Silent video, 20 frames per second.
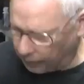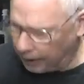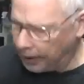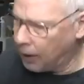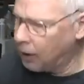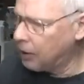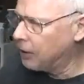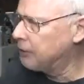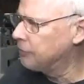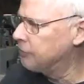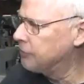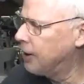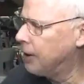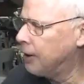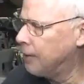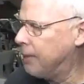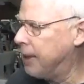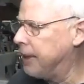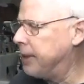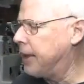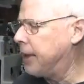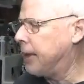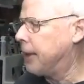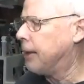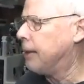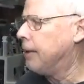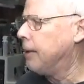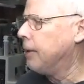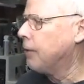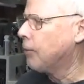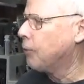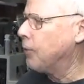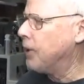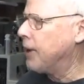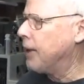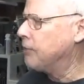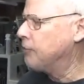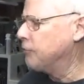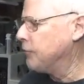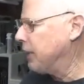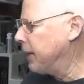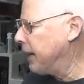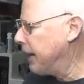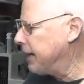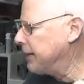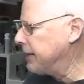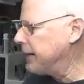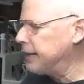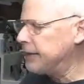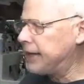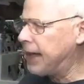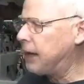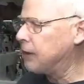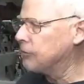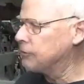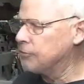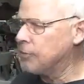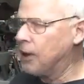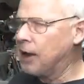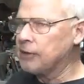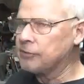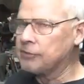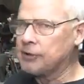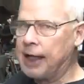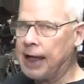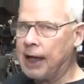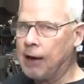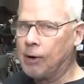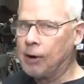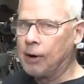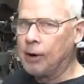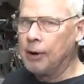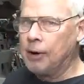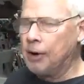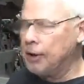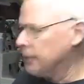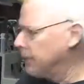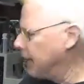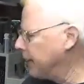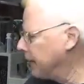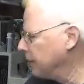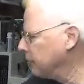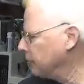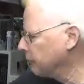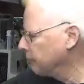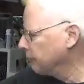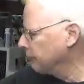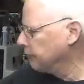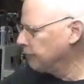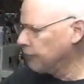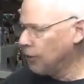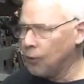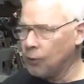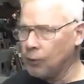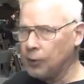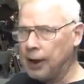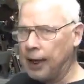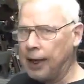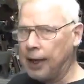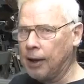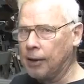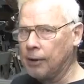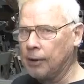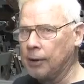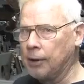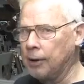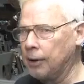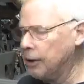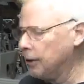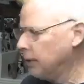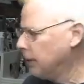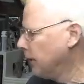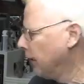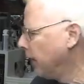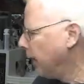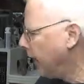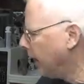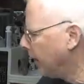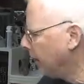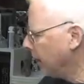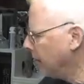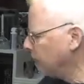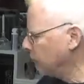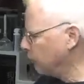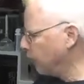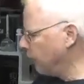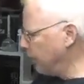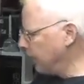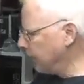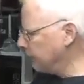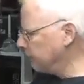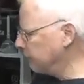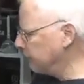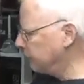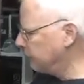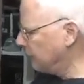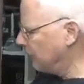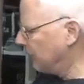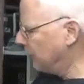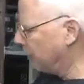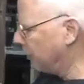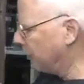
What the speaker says: ground. Instead of making a re-entry at 18,000 miles an hour, they can just float down. And these wings, this is an